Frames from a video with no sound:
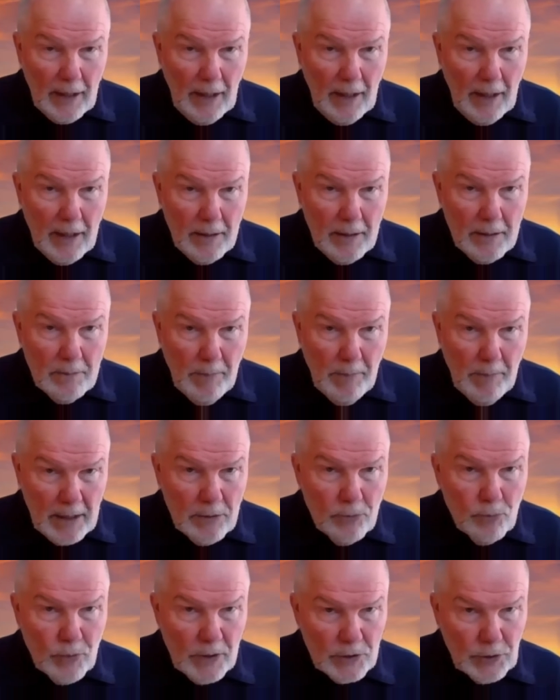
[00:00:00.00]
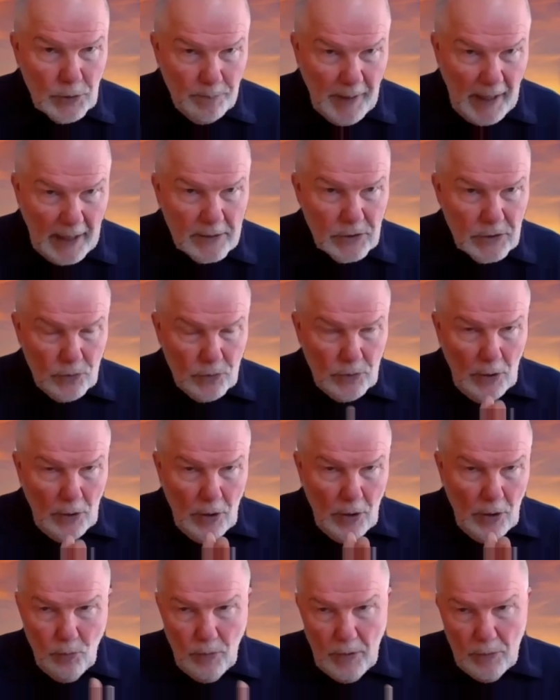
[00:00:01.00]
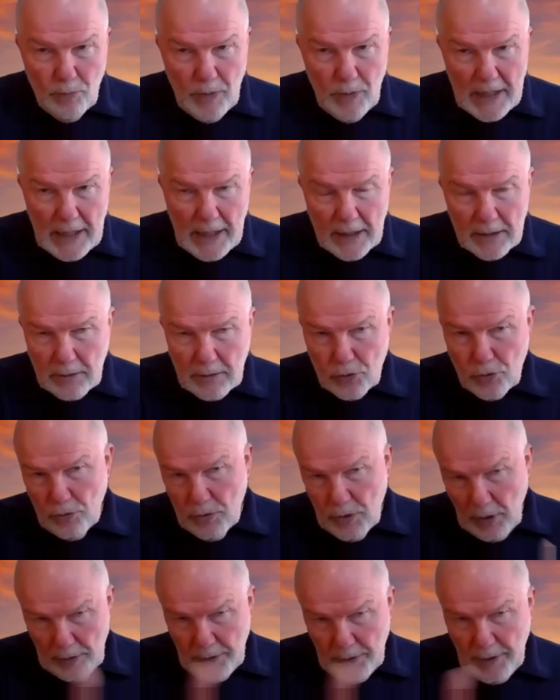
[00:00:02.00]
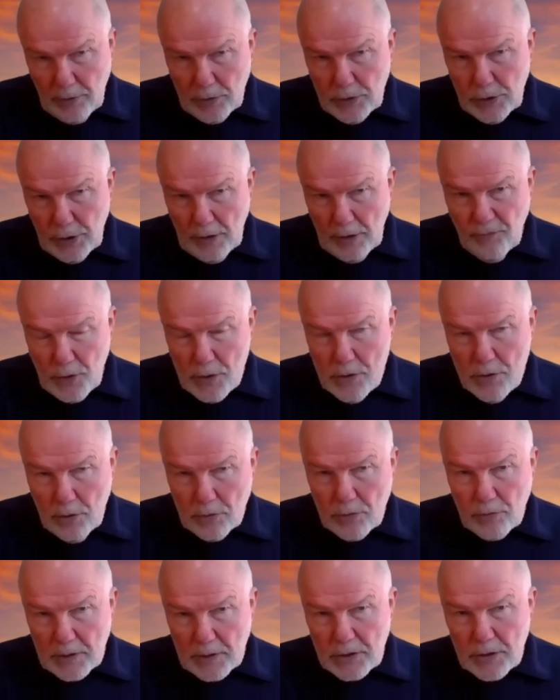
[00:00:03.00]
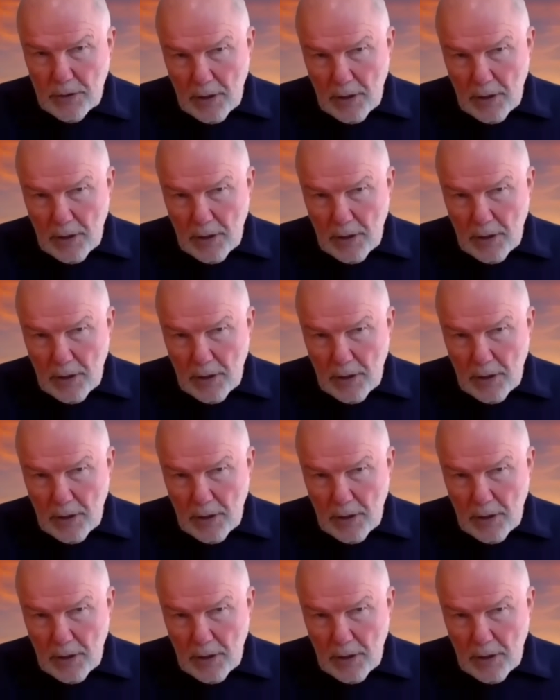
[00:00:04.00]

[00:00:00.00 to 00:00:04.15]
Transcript: in many respects, when we get to the liturgy of the Eucharist,